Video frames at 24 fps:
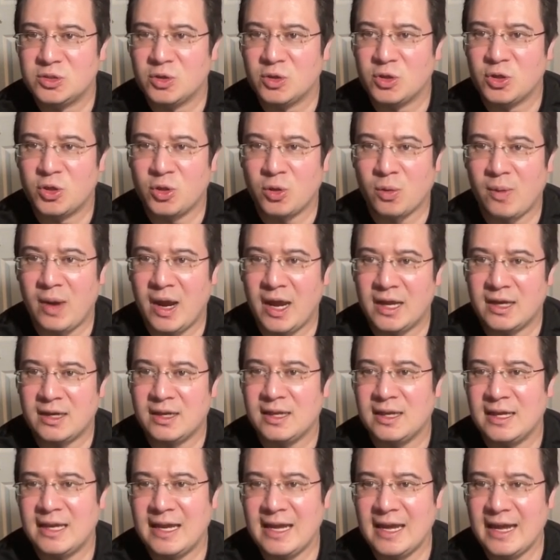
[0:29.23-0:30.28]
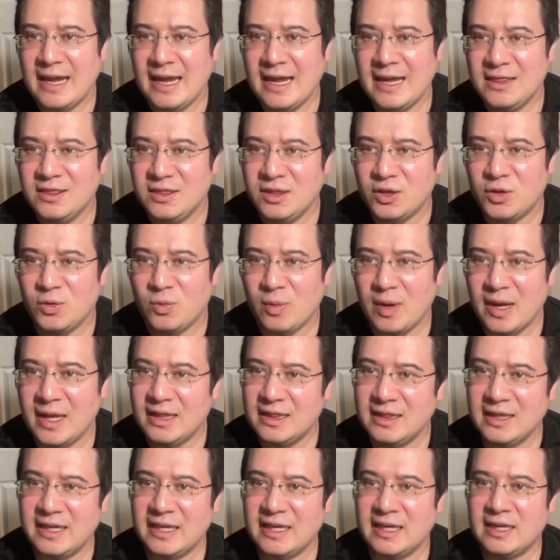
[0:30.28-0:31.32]
threat in the
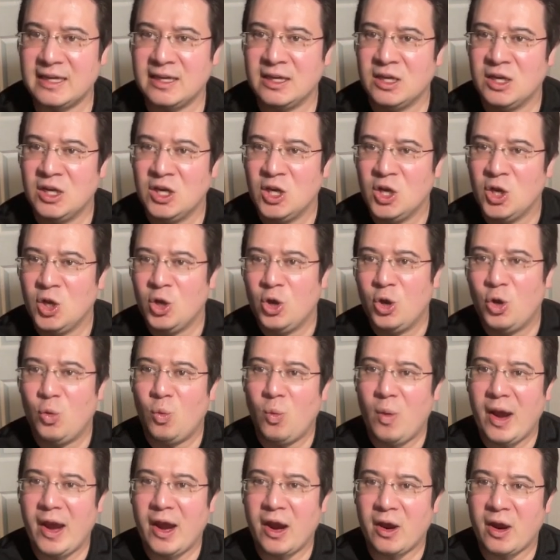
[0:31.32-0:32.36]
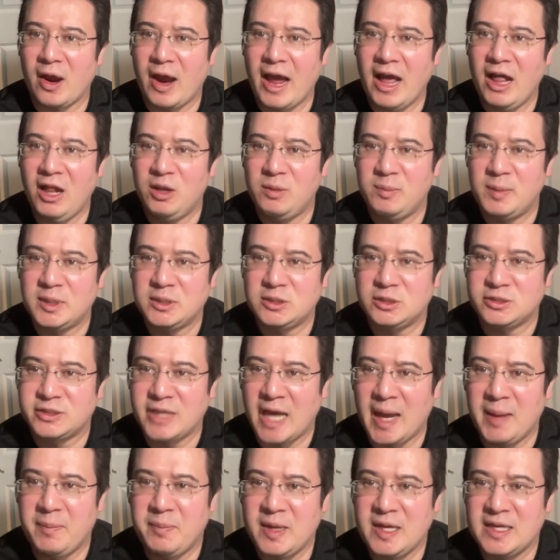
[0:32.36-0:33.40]
Great League, where elemental
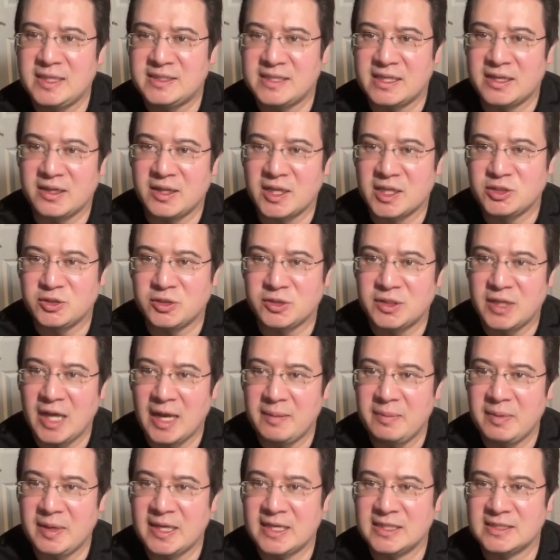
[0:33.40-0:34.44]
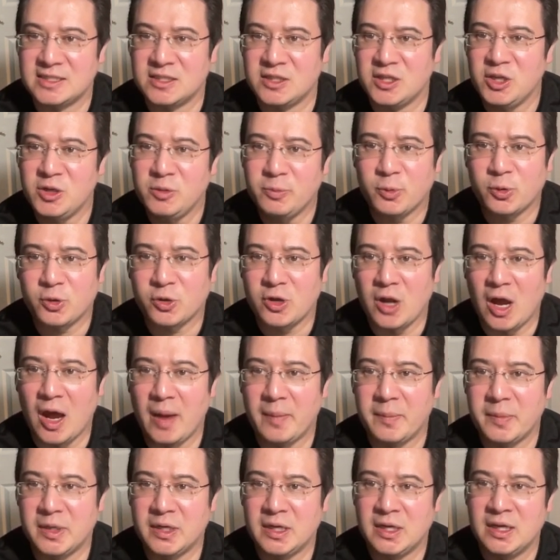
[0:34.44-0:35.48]
typings and electric typing is a little more
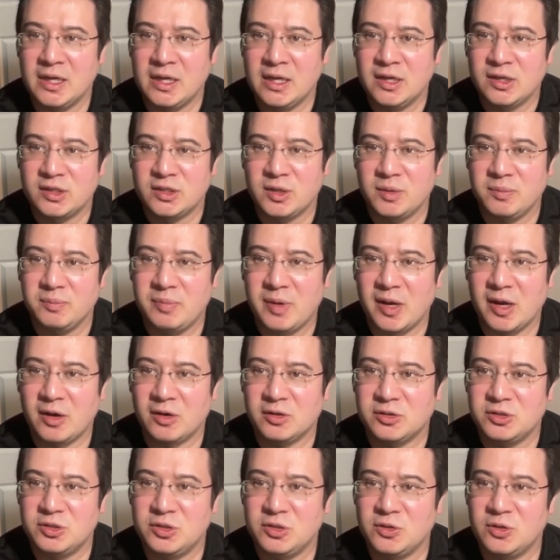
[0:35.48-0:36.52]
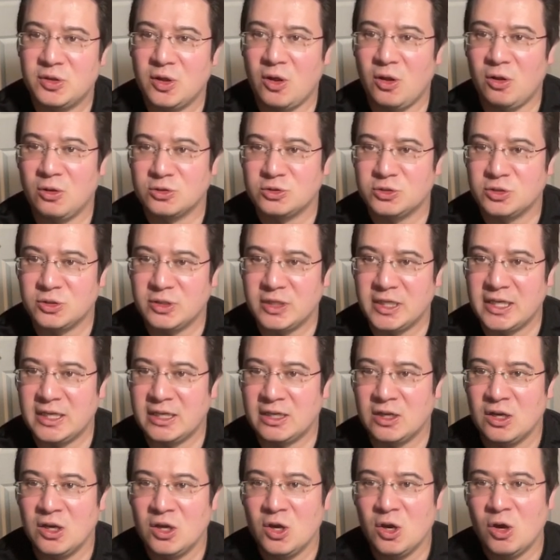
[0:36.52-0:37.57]
common compared to the Ultra
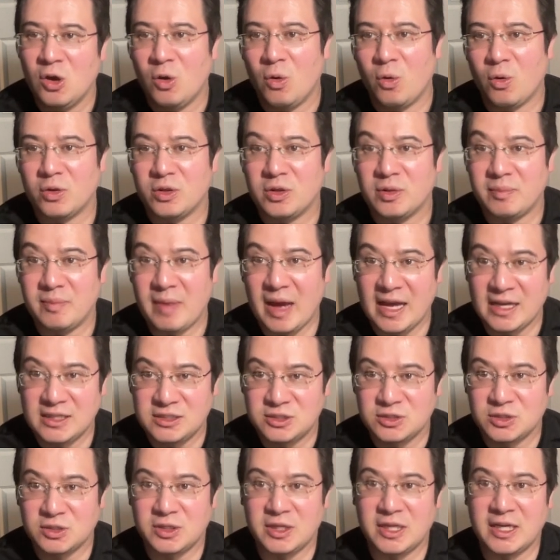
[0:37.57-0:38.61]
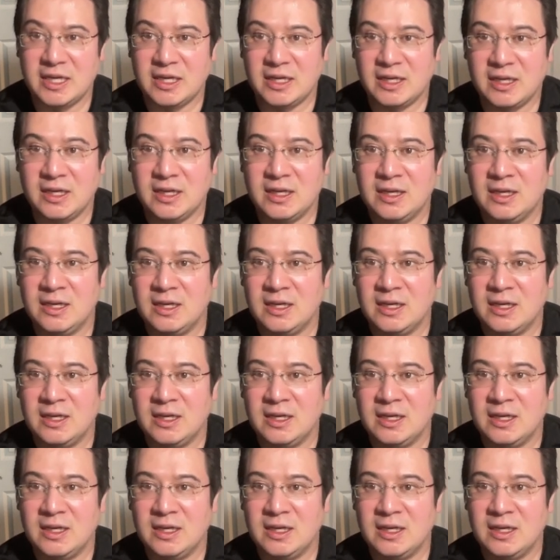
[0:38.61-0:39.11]
League or the Master League.